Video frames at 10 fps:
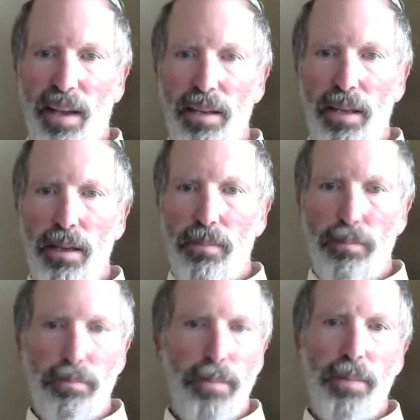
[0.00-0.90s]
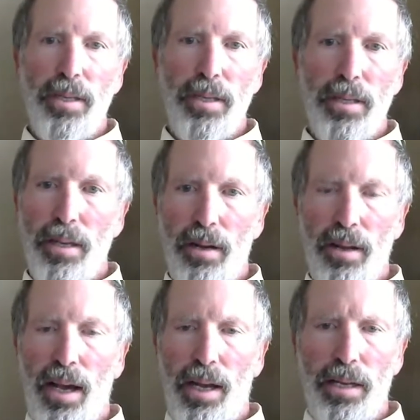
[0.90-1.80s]
did. Maybe,
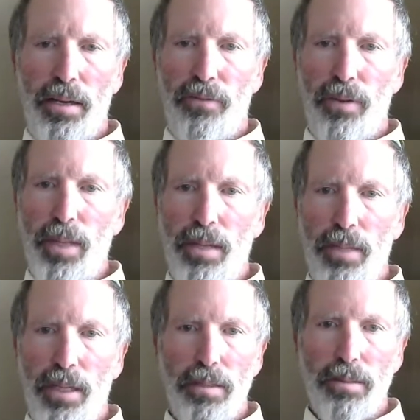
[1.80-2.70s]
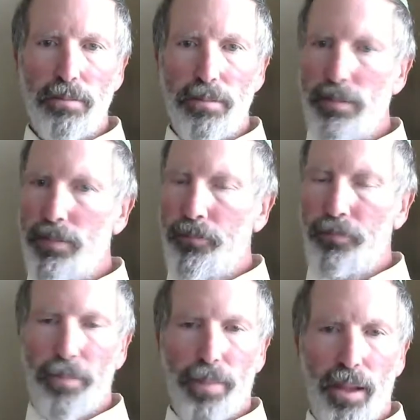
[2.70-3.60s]
God hid it from him and
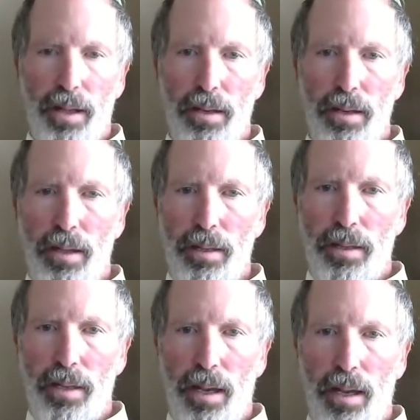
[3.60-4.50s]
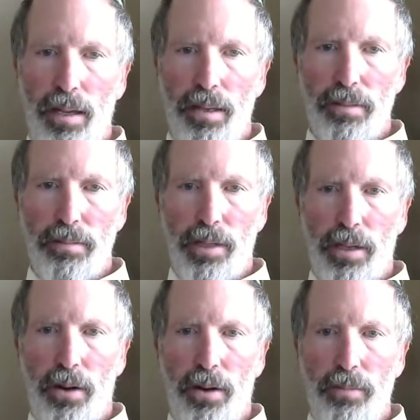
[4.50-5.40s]
let it
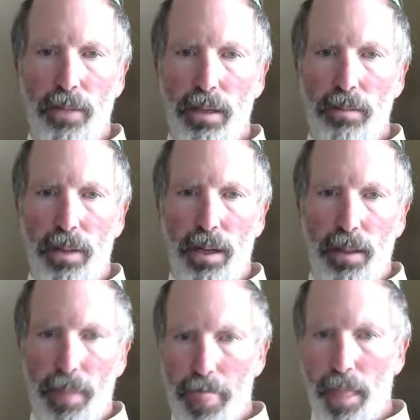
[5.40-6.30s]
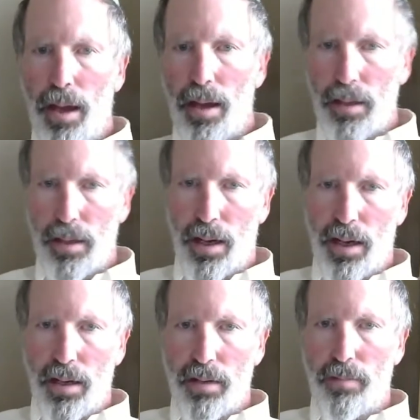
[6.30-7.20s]
occur to me. But,
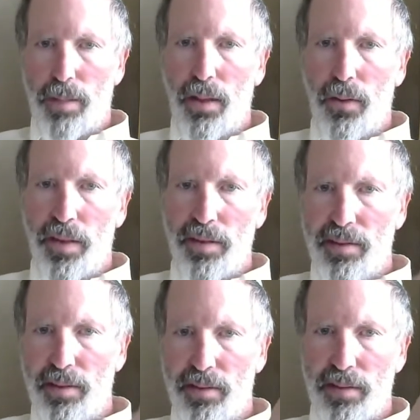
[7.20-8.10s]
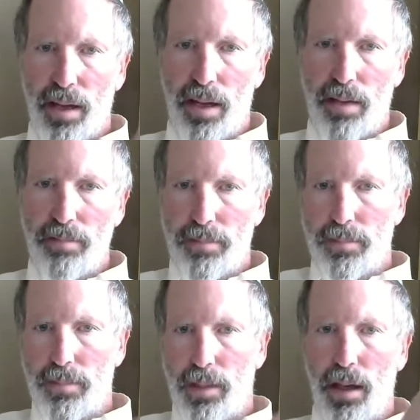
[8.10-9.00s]
by the way, this is
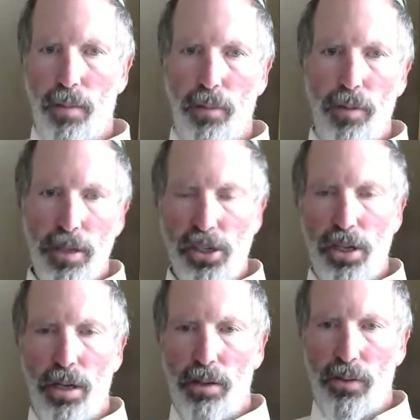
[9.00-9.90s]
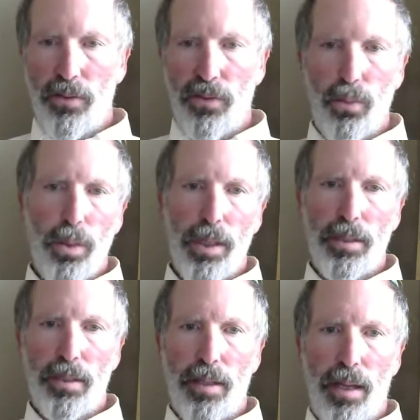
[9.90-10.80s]
pretty much shows
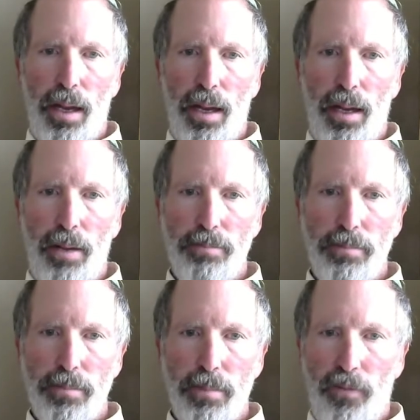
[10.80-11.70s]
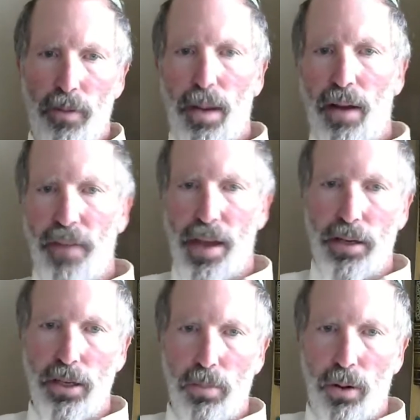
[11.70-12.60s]
what, from our
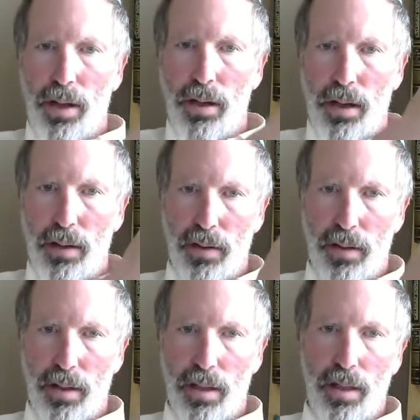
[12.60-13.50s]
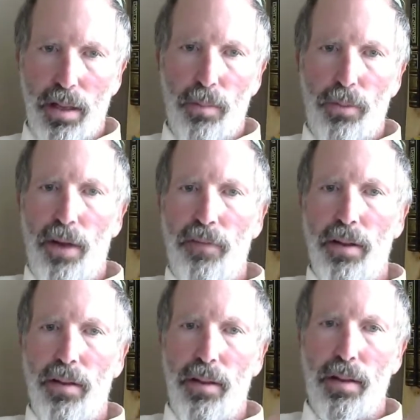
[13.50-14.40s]
vantage point,
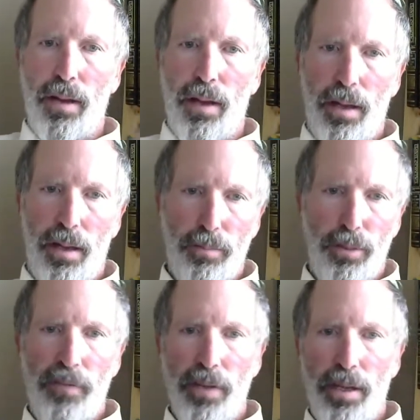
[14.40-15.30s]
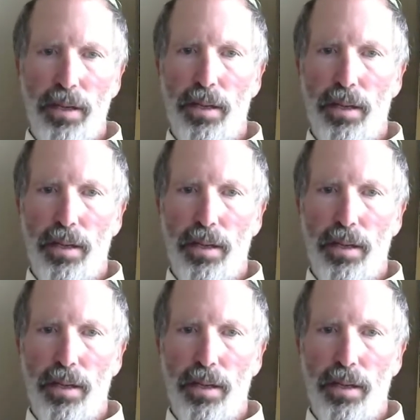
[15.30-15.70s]
prevalent